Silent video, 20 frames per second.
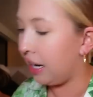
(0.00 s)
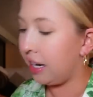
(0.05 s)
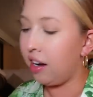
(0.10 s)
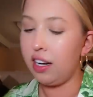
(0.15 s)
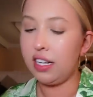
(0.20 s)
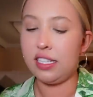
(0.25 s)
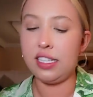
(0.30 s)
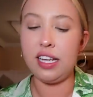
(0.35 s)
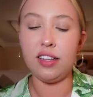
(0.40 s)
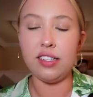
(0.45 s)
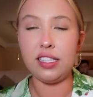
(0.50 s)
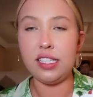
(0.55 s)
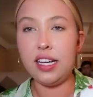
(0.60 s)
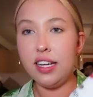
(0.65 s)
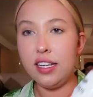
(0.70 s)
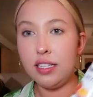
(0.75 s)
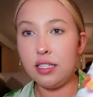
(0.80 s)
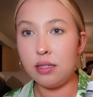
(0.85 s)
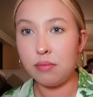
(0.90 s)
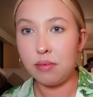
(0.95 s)
I got a
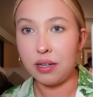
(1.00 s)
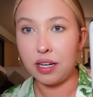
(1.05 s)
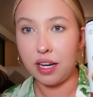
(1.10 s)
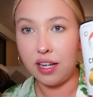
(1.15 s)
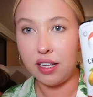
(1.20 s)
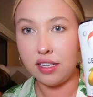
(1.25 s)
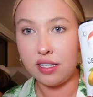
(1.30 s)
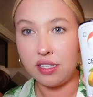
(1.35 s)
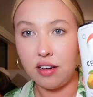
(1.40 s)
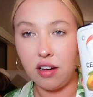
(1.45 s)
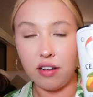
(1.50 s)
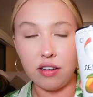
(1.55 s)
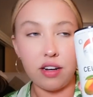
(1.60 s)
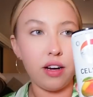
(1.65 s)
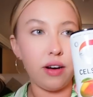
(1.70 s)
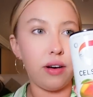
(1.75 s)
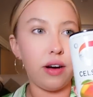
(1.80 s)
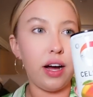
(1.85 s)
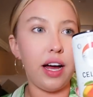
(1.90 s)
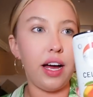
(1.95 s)
Celsius because y'all
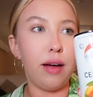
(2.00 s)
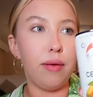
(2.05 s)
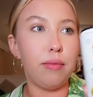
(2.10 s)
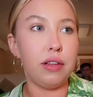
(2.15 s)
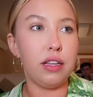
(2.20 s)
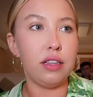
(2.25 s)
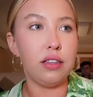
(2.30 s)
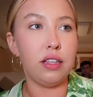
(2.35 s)
know I'm a